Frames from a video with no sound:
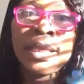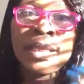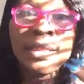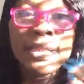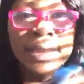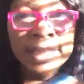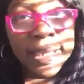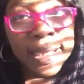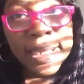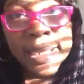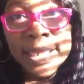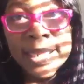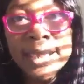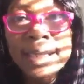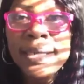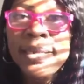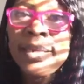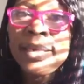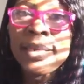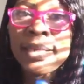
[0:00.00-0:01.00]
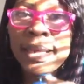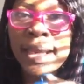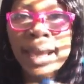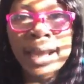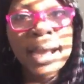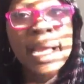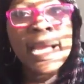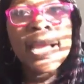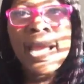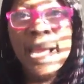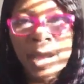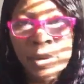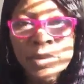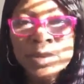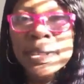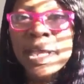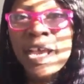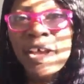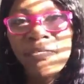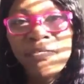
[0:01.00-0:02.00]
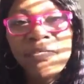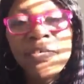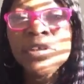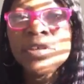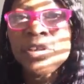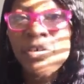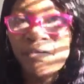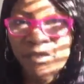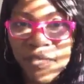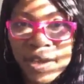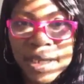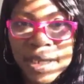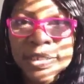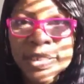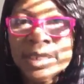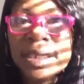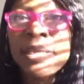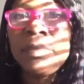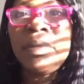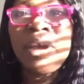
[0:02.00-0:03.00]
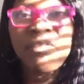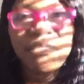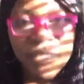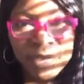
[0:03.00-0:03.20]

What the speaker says: then I felt affected and my